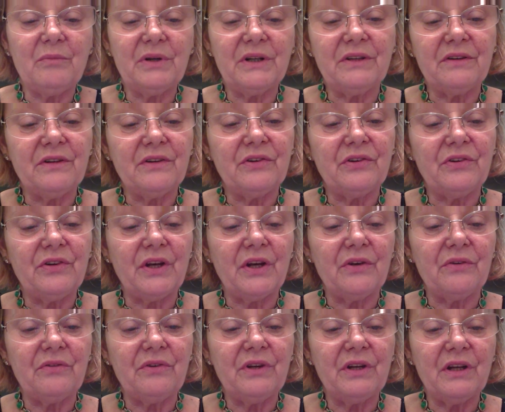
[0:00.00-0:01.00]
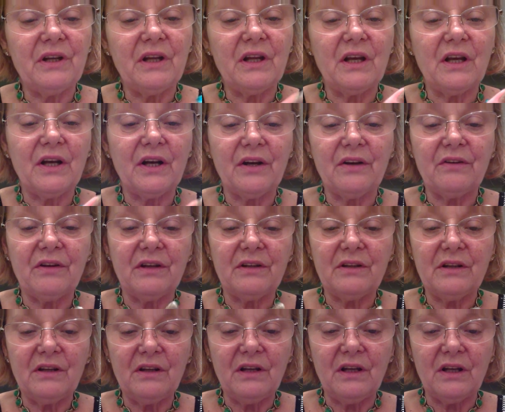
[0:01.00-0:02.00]
put the stones in there, that,
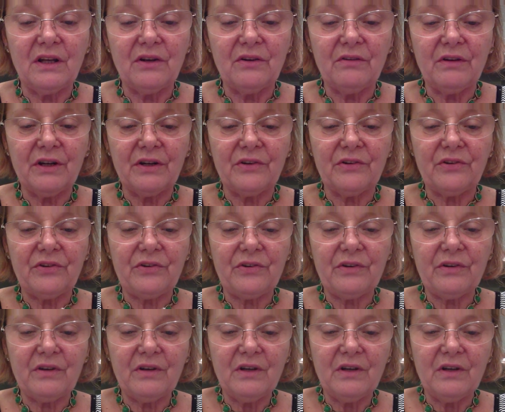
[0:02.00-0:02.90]
you know, there's